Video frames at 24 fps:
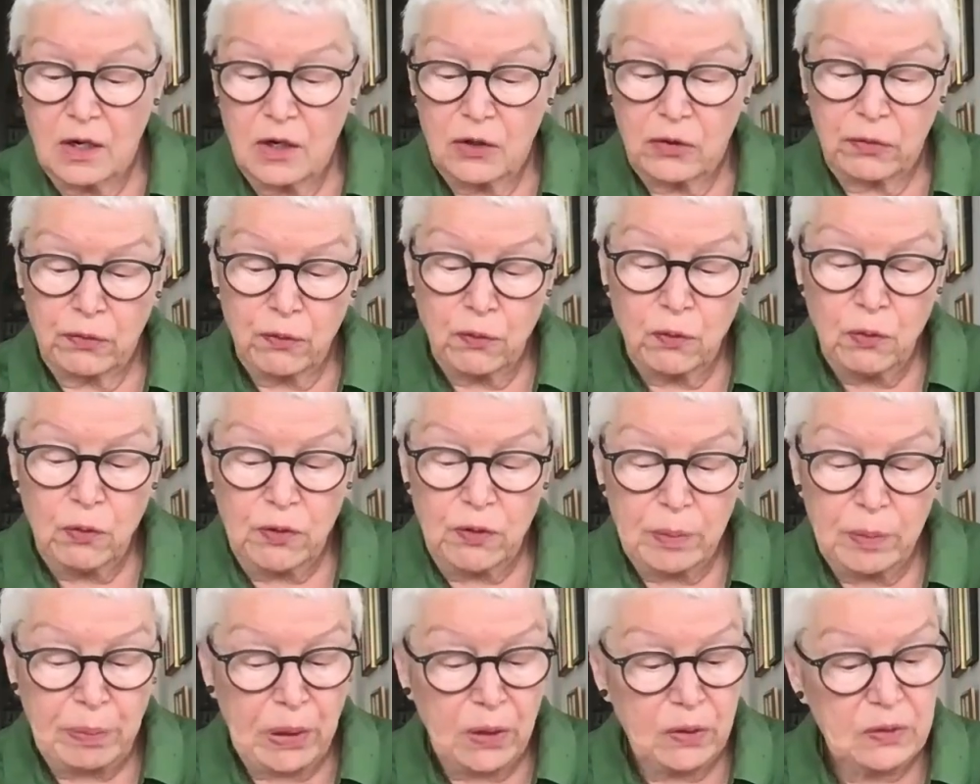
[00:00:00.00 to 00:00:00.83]
through
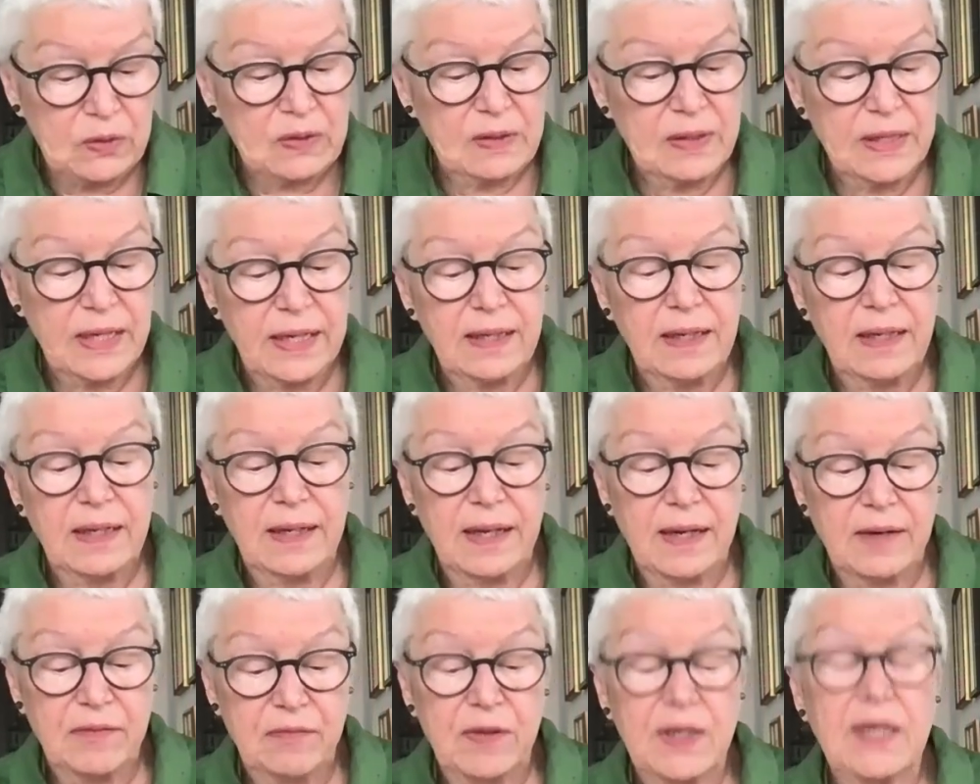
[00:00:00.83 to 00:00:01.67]
the
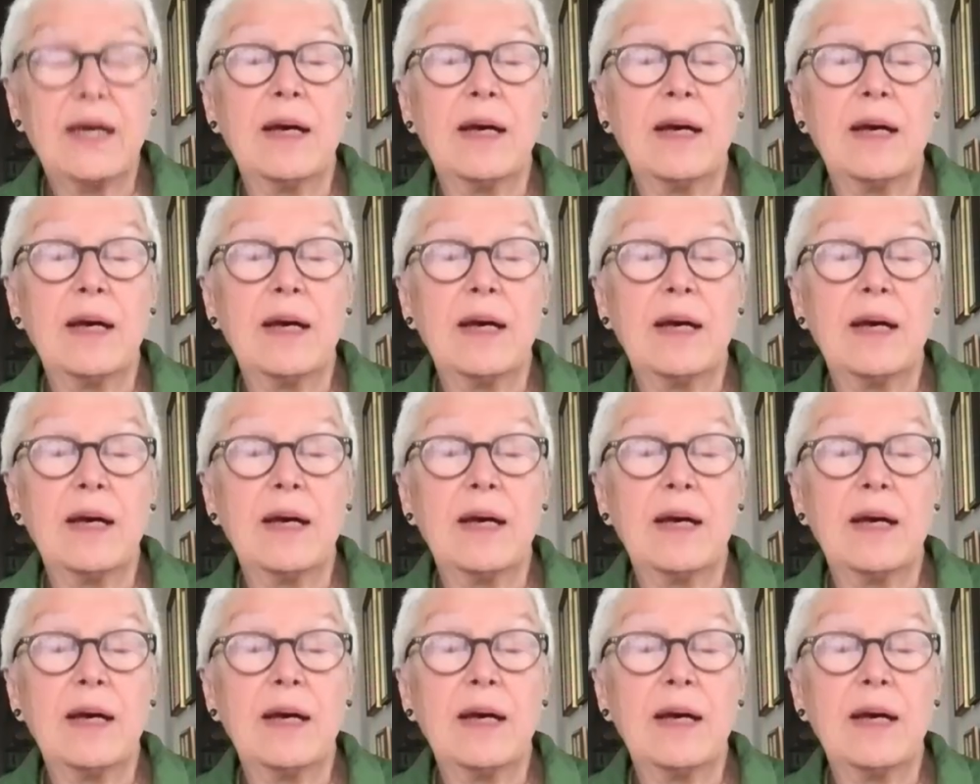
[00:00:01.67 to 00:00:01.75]
post-9/11